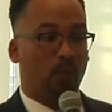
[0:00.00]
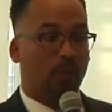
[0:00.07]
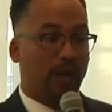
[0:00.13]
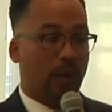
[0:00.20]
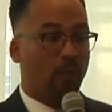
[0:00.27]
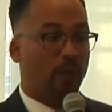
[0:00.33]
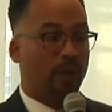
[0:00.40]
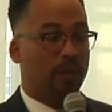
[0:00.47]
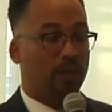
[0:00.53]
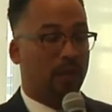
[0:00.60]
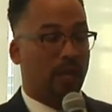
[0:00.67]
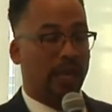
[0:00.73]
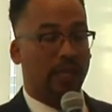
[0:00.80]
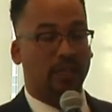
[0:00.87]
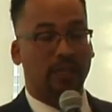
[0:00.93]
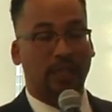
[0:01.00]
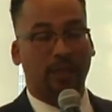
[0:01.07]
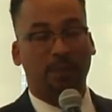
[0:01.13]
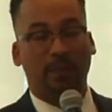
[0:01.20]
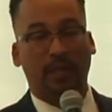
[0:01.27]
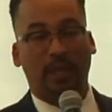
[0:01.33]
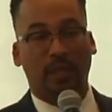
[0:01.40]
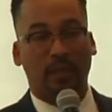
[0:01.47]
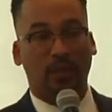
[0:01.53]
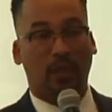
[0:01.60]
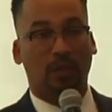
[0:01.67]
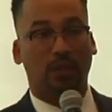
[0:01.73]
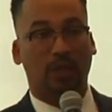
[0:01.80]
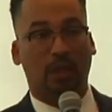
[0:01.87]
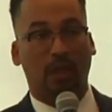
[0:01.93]
But I wanted to kind of take a minute and
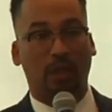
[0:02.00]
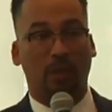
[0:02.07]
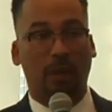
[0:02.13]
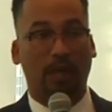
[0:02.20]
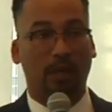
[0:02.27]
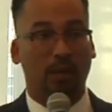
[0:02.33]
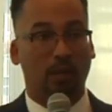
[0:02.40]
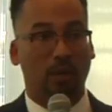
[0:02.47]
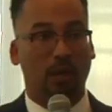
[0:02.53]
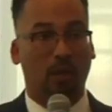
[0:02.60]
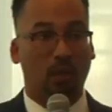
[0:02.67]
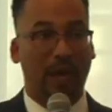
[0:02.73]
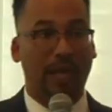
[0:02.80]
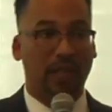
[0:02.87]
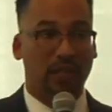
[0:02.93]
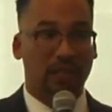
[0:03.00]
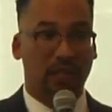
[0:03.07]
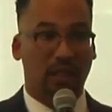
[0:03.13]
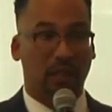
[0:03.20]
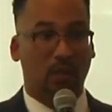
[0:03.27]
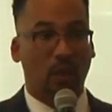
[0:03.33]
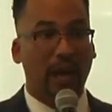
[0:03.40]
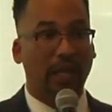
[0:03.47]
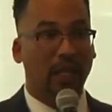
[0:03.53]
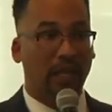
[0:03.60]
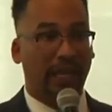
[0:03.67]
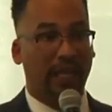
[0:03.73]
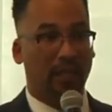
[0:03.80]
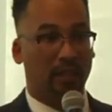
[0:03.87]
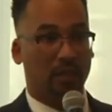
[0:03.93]
talk to y'all about why the
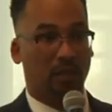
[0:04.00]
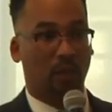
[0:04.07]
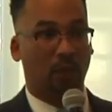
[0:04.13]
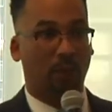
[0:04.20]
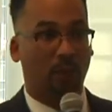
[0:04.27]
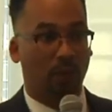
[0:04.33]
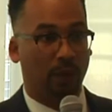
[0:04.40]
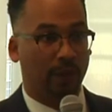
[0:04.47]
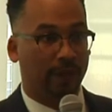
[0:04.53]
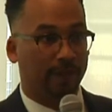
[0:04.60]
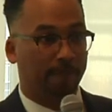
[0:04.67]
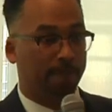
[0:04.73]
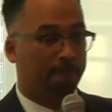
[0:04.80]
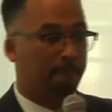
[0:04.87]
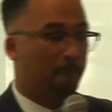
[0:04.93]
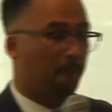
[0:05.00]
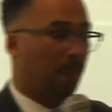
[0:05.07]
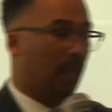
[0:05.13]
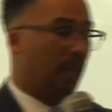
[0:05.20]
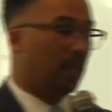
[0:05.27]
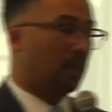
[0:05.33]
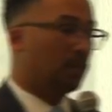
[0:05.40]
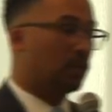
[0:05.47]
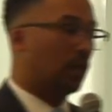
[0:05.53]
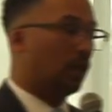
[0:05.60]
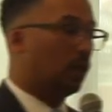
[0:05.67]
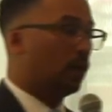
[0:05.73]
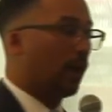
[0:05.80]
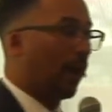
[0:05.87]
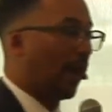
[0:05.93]
land is so important.
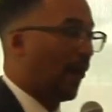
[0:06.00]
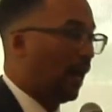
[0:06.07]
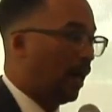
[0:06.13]
So,